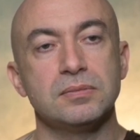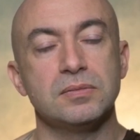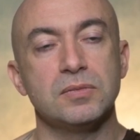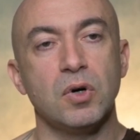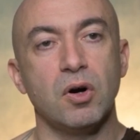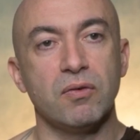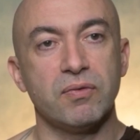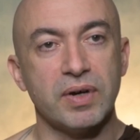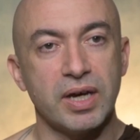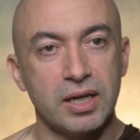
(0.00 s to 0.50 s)

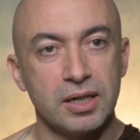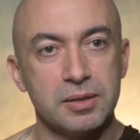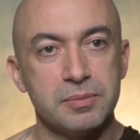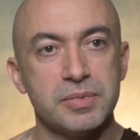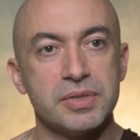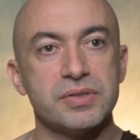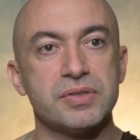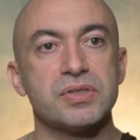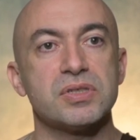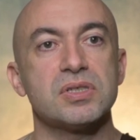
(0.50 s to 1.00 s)
of
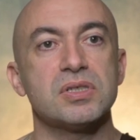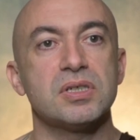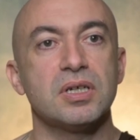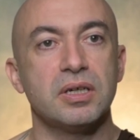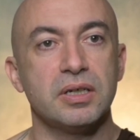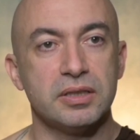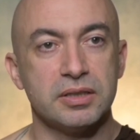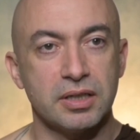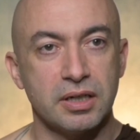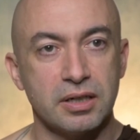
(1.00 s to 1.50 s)
elements
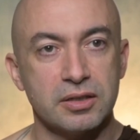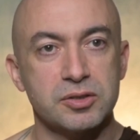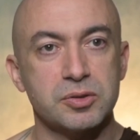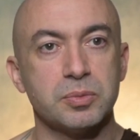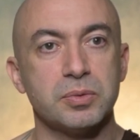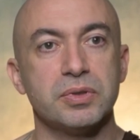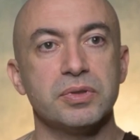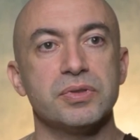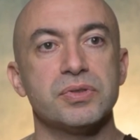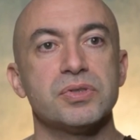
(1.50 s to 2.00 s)
and harsh
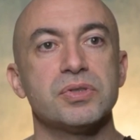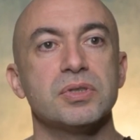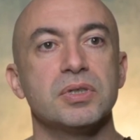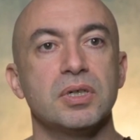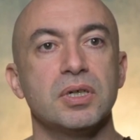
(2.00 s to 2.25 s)
words.